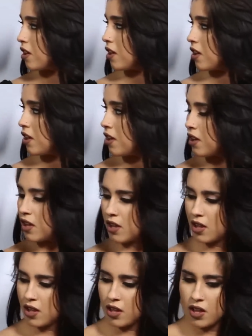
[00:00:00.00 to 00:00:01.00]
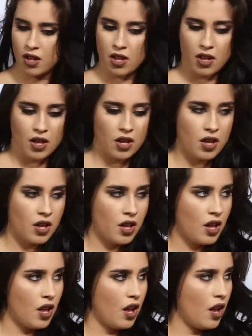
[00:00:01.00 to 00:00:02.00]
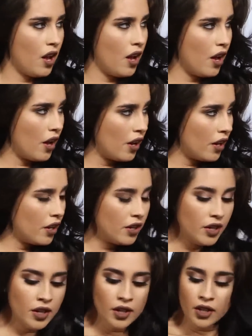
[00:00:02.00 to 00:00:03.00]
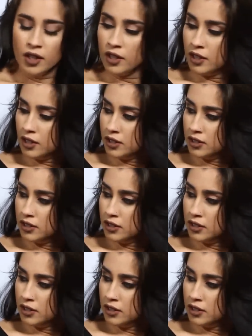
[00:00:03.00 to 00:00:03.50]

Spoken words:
(not speaking)